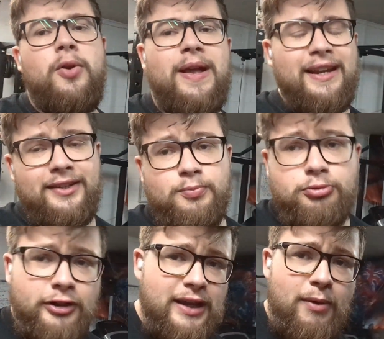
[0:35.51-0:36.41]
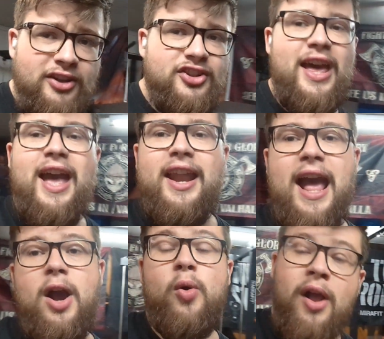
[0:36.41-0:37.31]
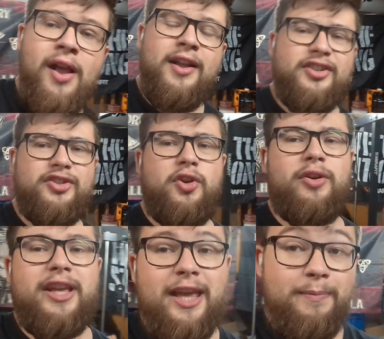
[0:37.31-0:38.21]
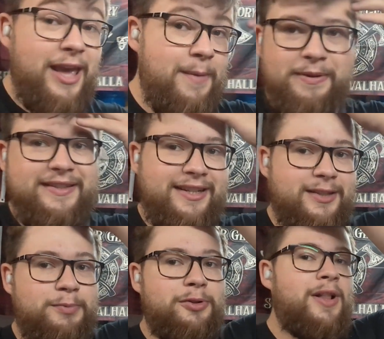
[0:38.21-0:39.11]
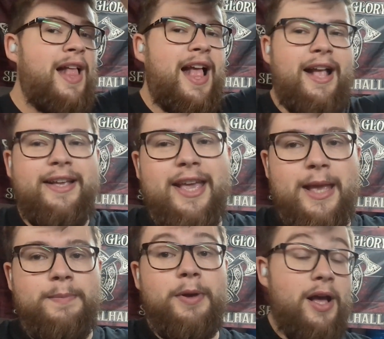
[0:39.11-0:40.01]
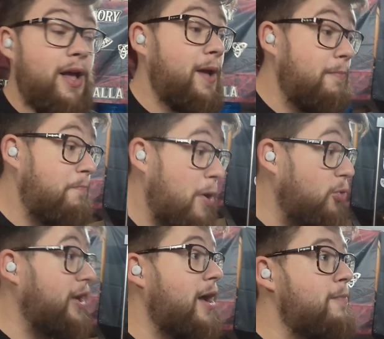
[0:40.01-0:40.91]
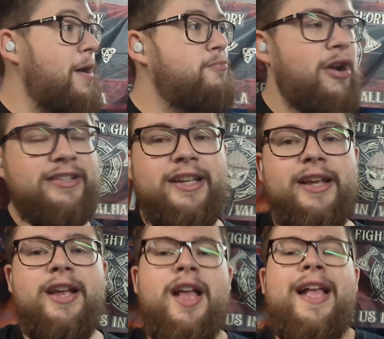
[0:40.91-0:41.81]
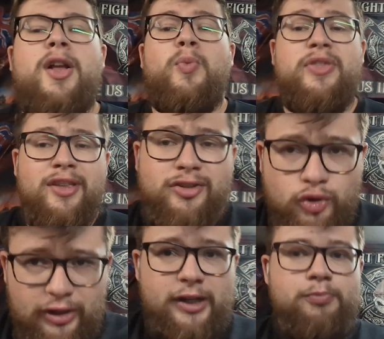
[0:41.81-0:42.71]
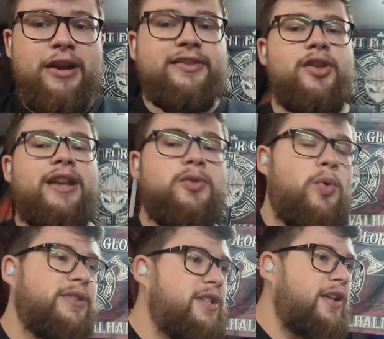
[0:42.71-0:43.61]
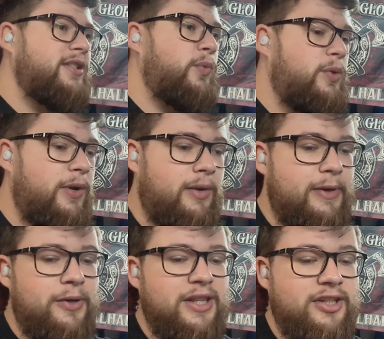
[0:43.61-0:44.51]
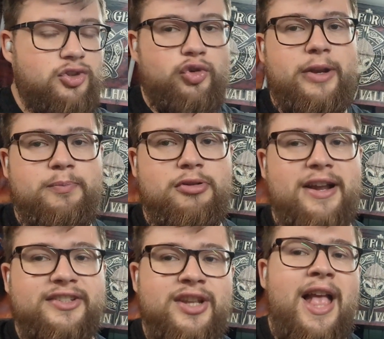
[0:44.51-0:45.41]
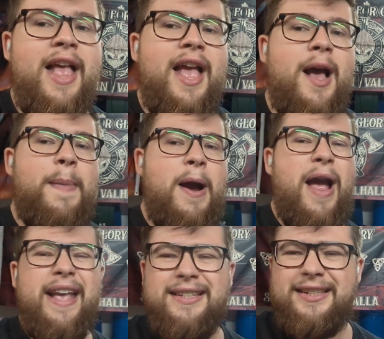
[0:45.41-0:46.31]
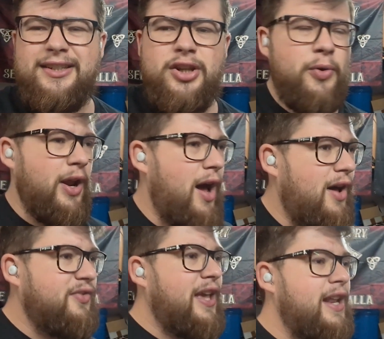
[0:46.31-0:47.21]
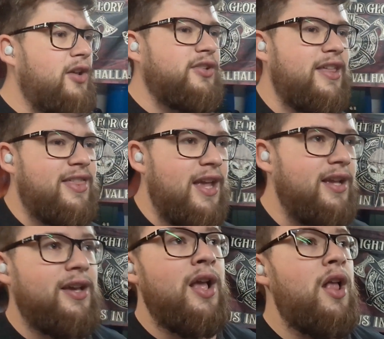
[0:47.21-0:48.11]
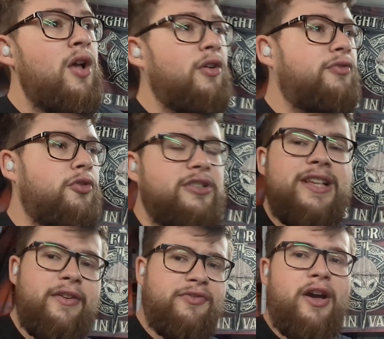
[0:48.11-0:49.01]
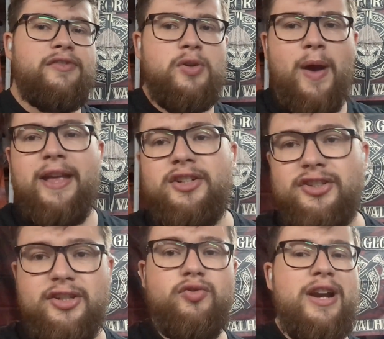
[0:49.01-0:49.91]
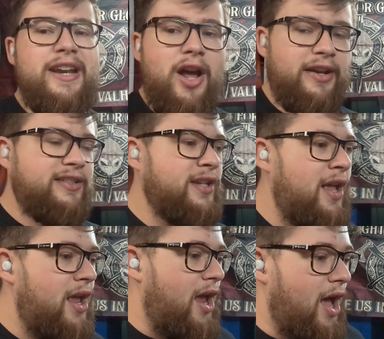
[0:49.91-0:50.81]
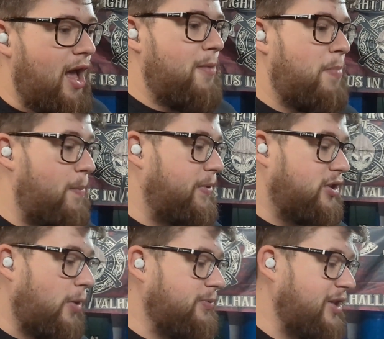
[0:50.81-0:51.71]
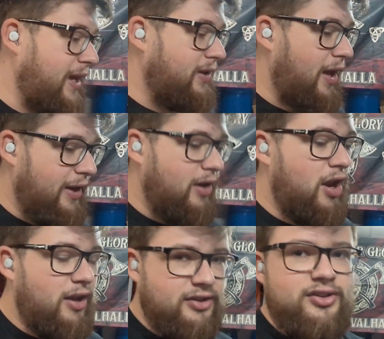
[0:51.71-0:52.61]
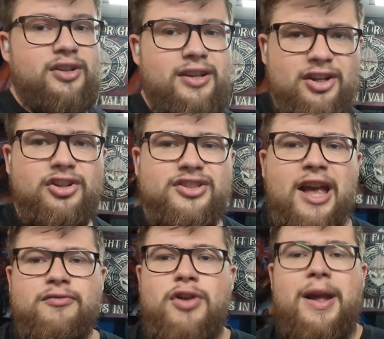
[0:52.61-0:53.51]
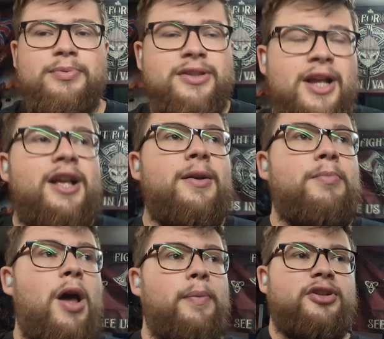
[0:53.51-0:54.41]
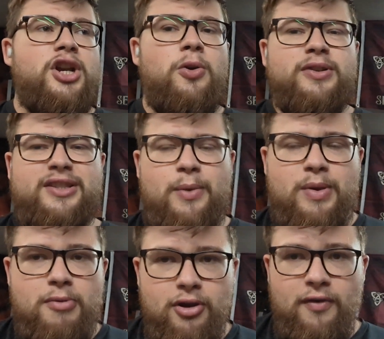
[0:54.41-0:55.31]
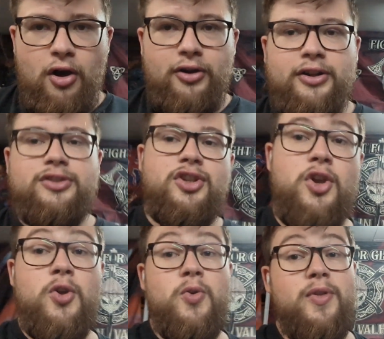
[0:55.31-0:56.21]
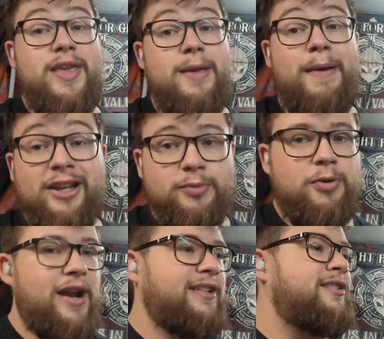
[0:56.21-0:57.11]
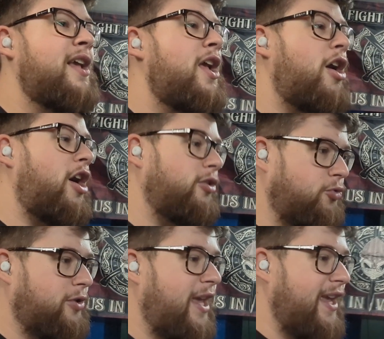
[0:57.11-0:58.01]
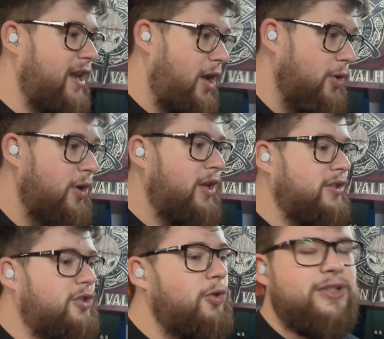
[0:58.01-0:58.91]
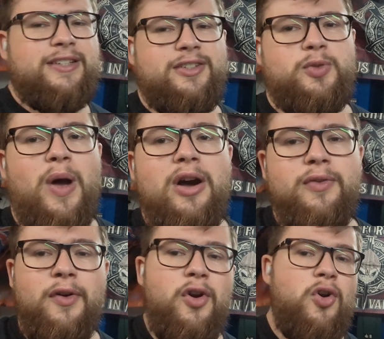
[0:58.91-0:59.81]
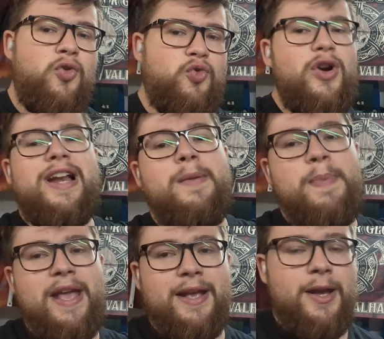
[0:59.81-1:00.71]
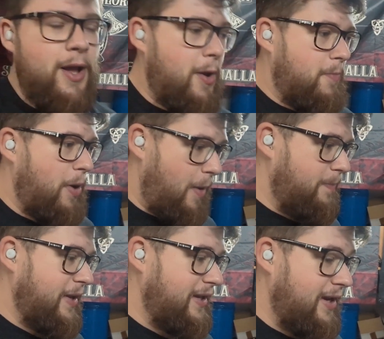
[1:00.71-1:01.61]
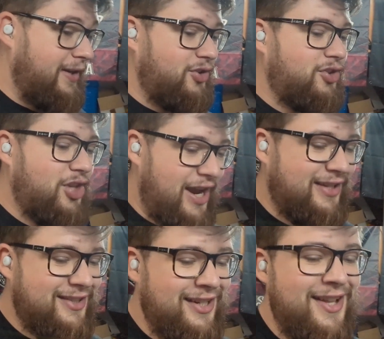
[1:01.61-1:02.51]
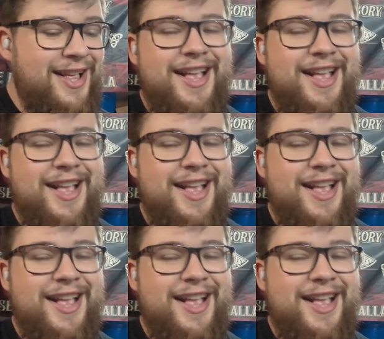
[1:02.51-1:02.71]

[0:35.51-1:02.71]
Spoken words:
It is pretty much there now. Just got to keep it sensible and keep building up my pressing with the strict press. So that is what we're starting with. We're going to be doing the strict press, about 82.5 kilos, I think, for a set of 5 to 8. Just a really nice pumpy top set, like a nice good set of reps. Blow up the shoulders, and then we move on to the bench press, 100 kilo, 2 sets of 12, really big, pumpy chest.